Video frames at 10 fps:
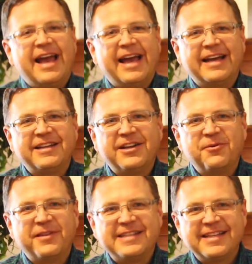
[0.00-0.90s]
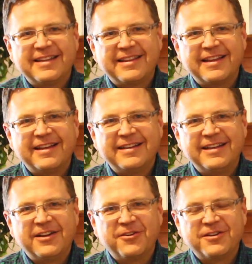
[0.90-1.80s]
And when they see that
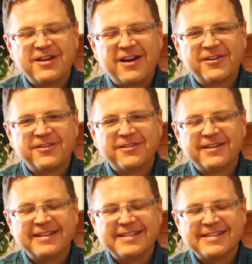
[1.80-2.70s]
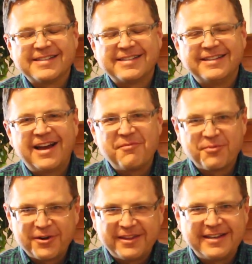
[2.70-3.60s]
the daughter is not
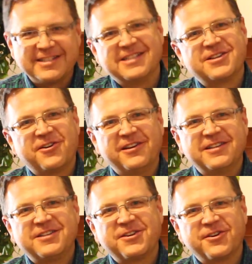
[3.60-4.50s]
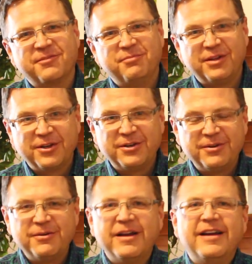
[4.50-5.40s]
breathing, she's starting to turn
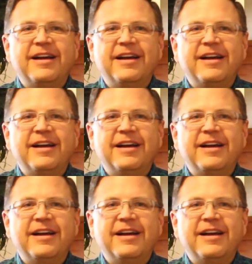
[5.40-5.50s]
blue.